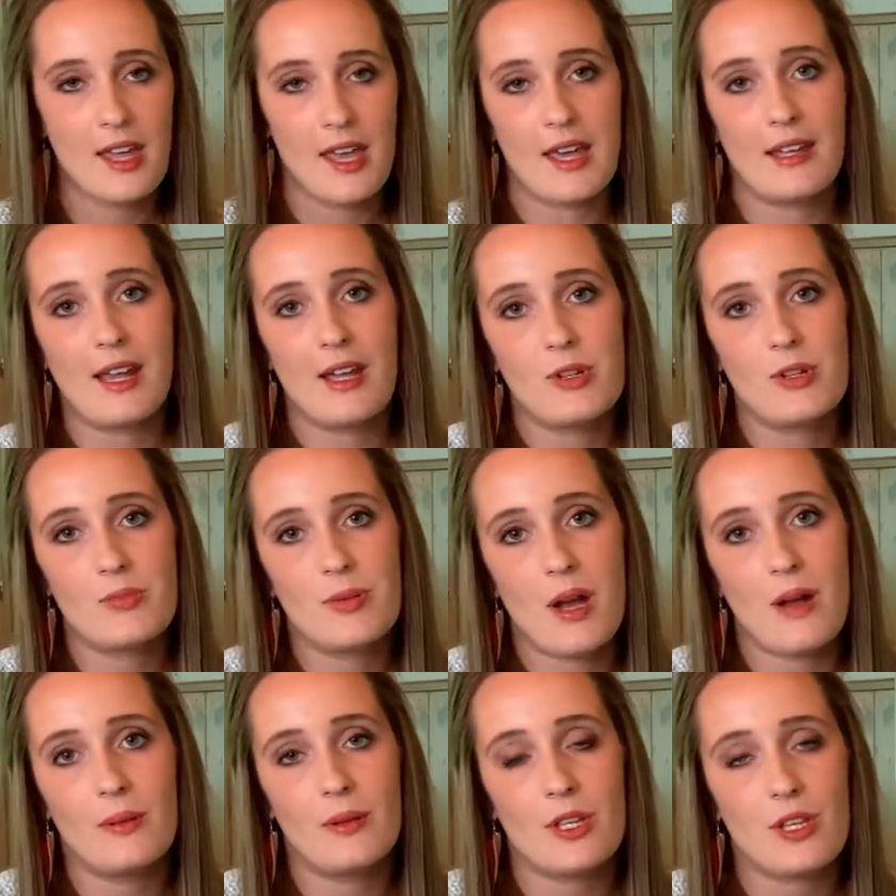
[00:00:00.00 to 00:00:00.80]
and I would
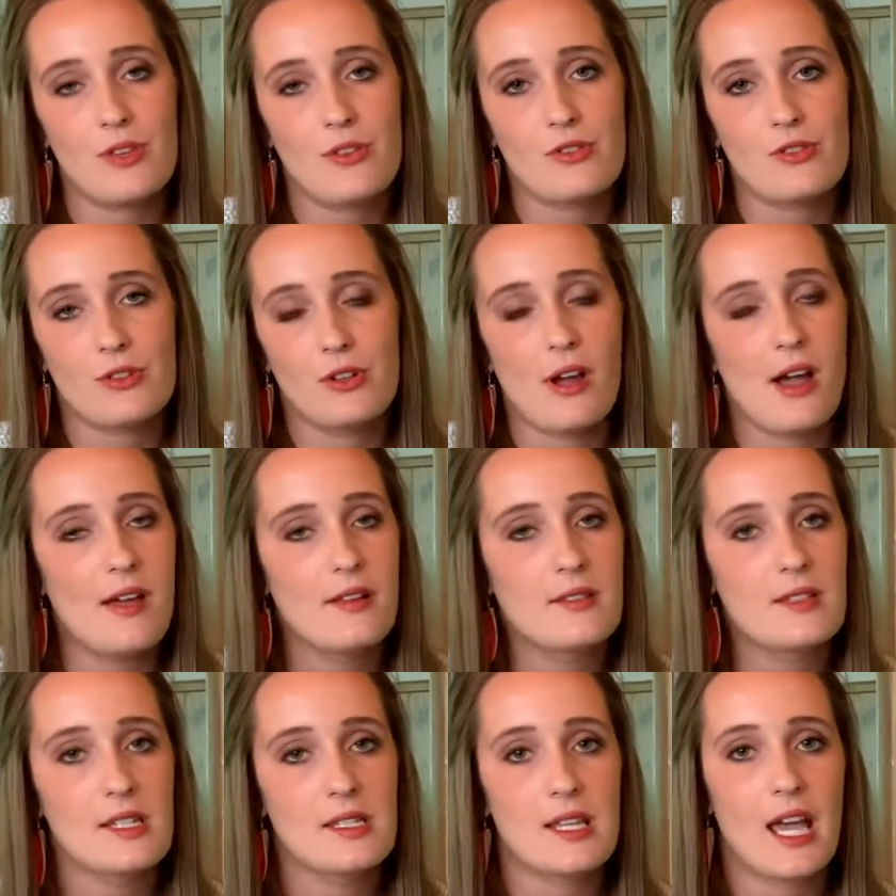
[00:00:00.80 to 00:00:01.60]
probably use
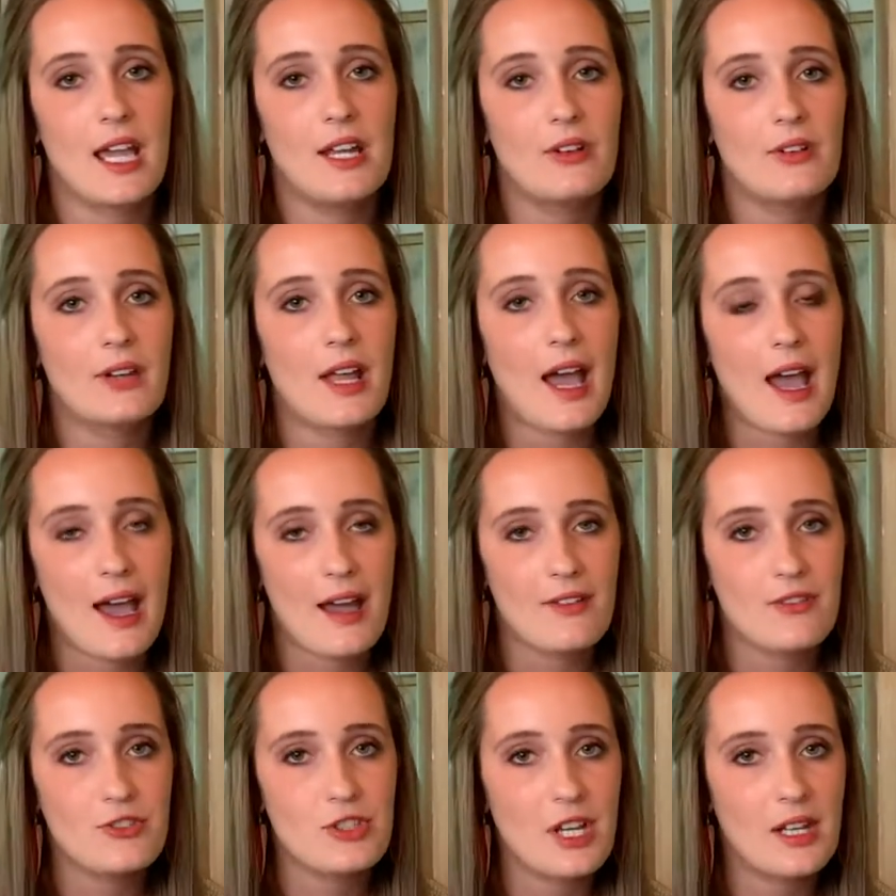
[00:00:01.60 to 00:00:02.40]
crowns because I don't
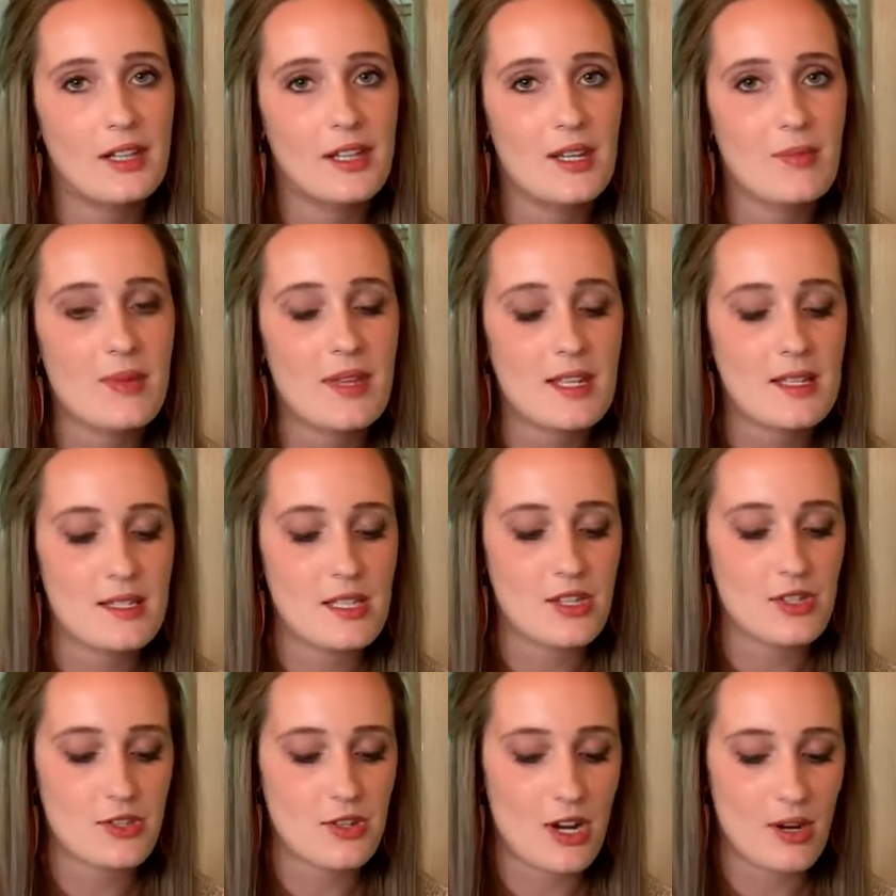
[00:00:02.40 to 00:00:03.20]
have jelly beans
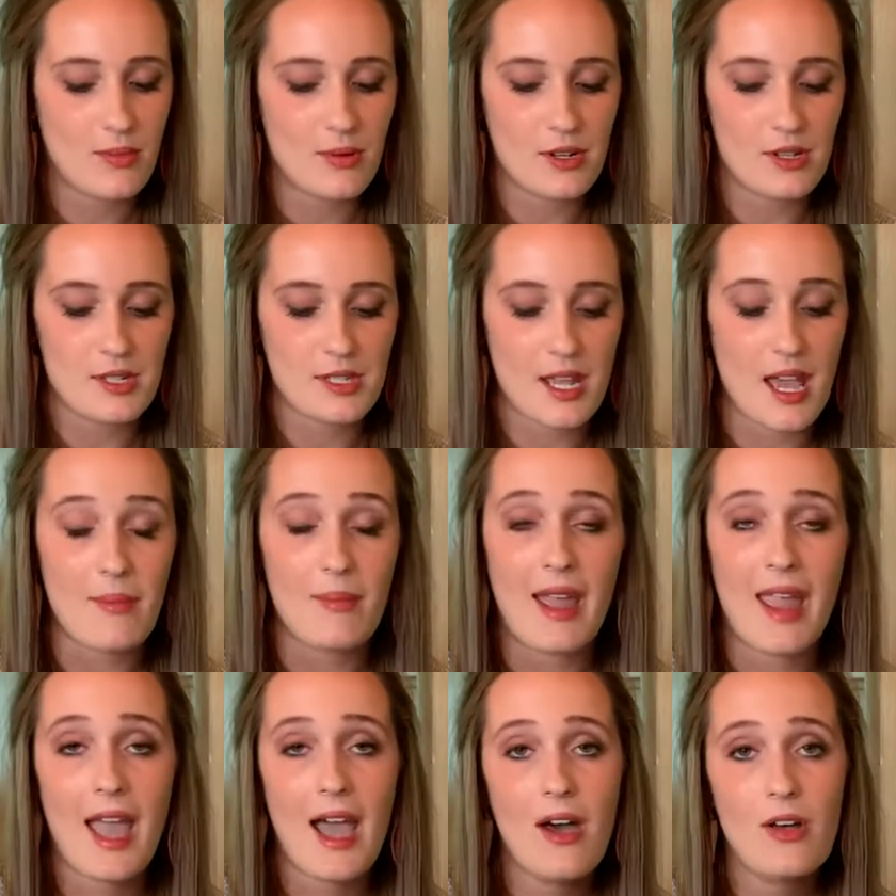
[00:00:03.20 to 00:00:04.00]
and starbursts at
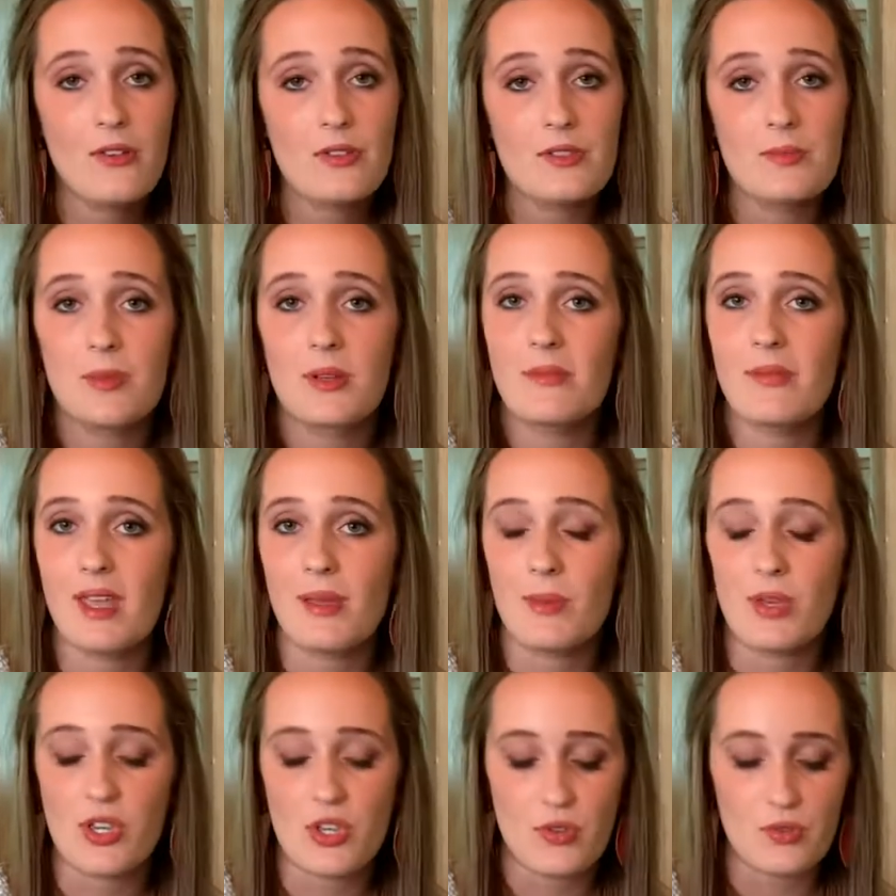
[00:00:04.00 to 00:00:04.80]
my house, but
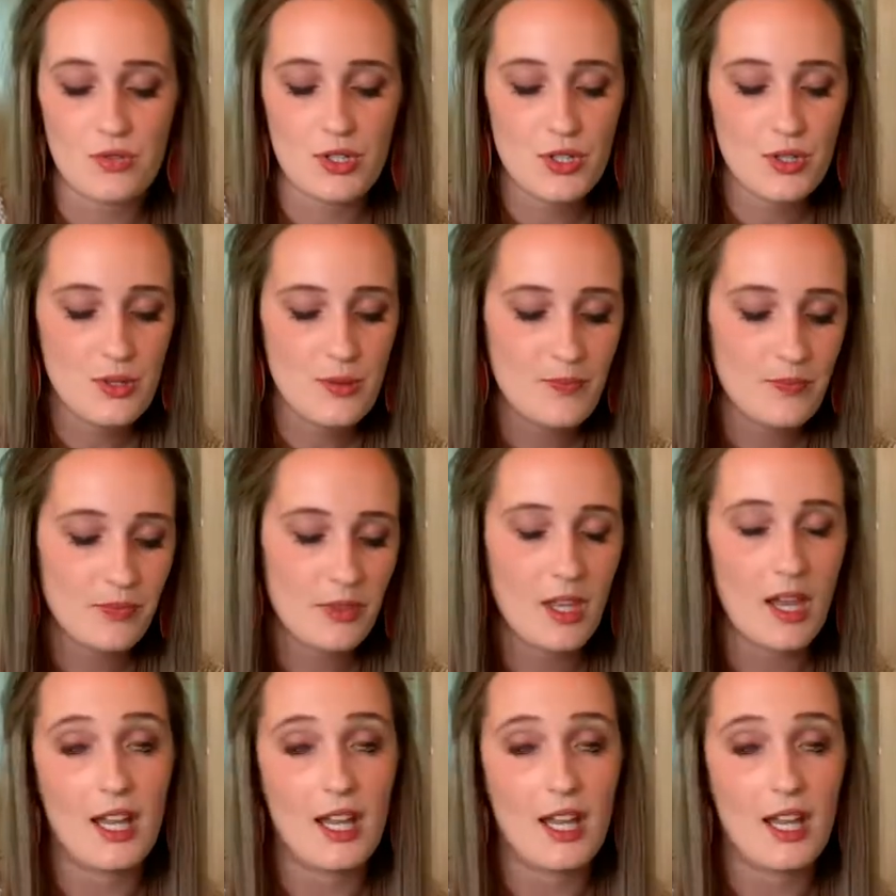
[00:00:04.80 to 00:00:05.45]
maybe you do.